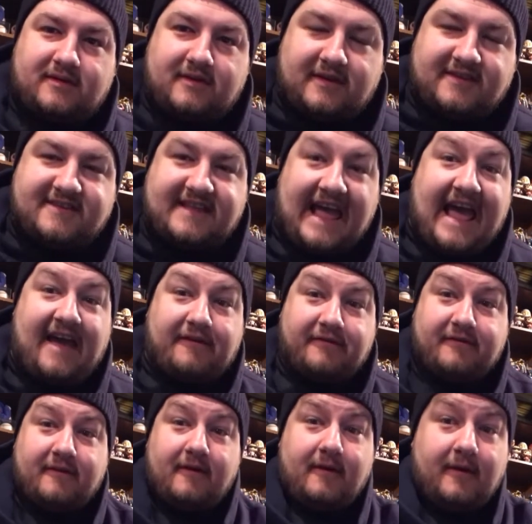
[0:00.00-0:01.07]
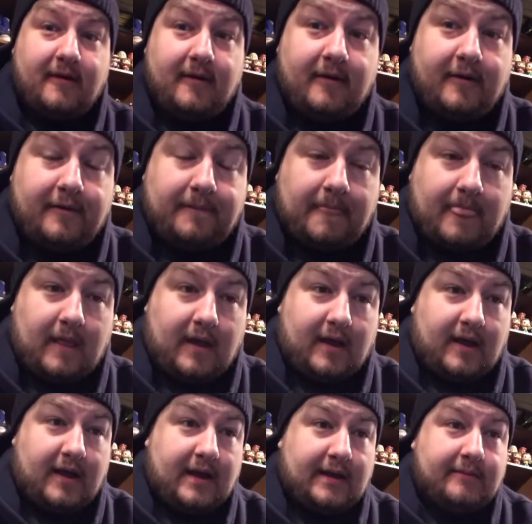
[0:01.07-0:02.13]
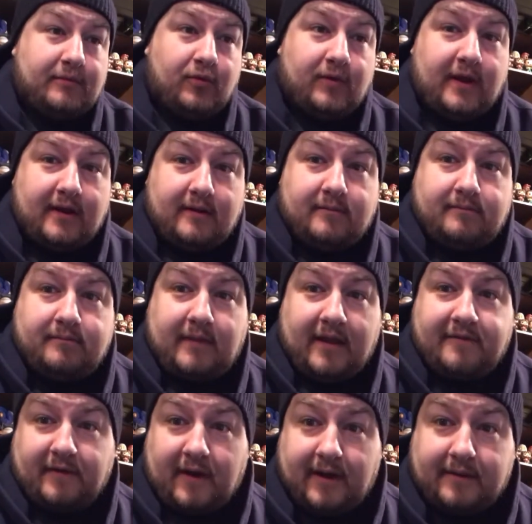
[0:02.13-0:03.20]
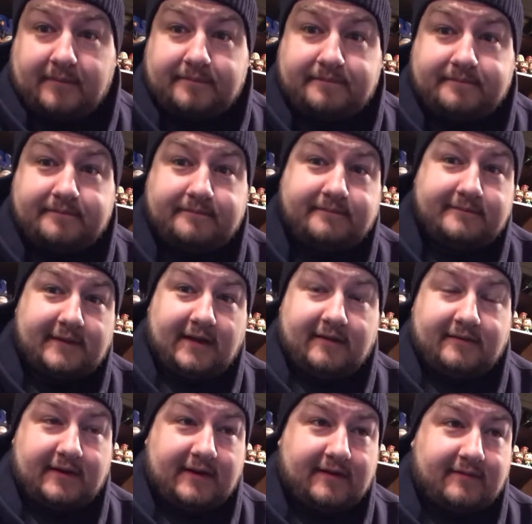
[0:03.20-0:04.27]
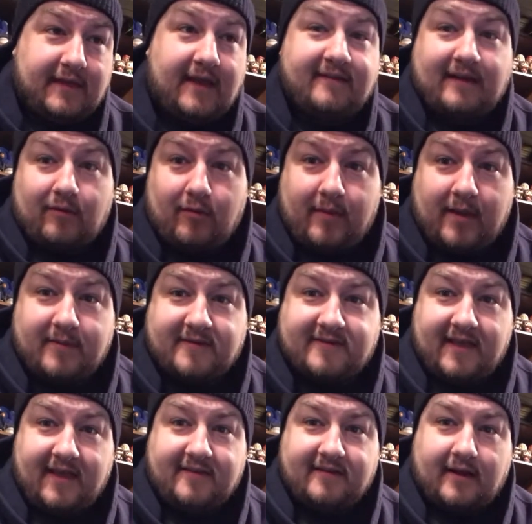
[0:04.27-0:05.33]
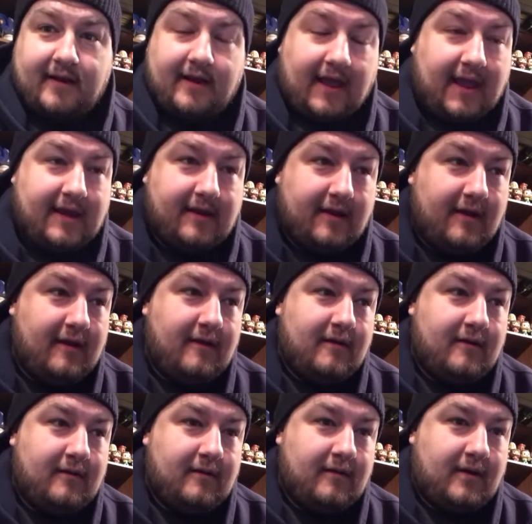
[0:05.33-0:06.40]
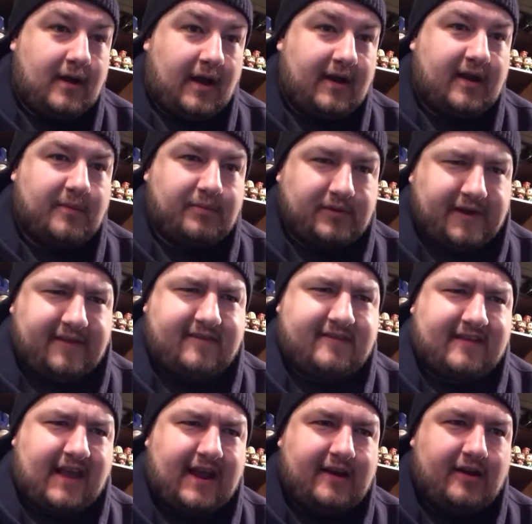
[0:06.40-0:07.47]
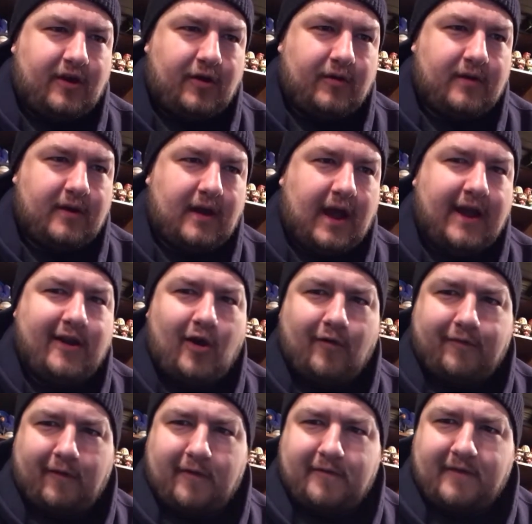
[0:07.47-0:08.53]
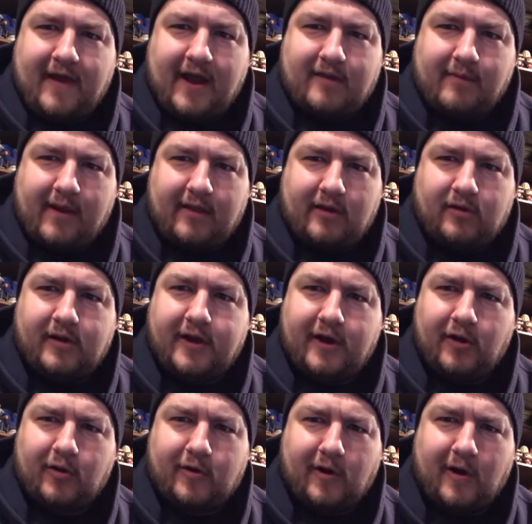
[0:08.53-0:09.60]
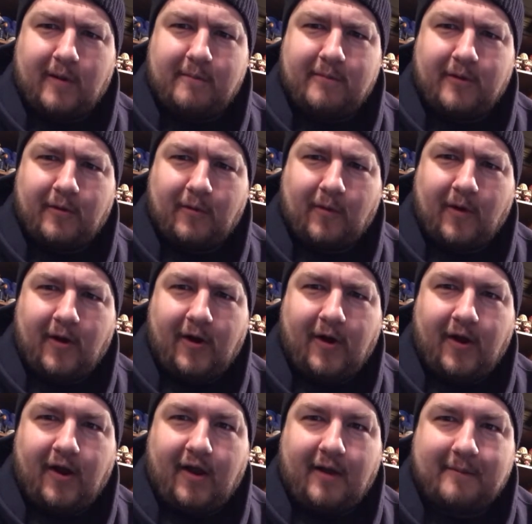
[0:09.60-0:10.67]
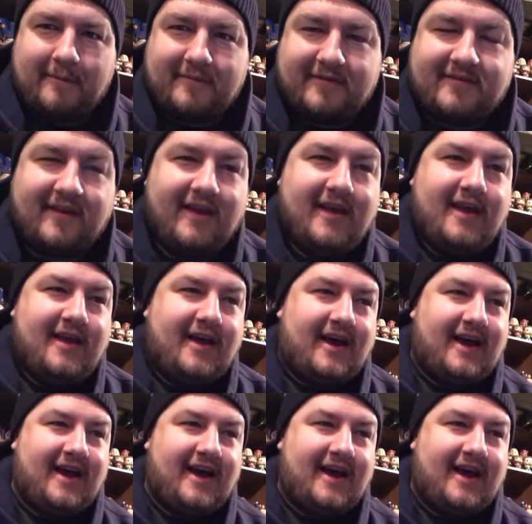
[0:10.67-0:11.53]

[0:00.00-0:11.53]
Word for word: staff who didn't make fun of things I would make mistakes on. And on a complete side note, I know for a fact my little "Here Come the Rams" slogan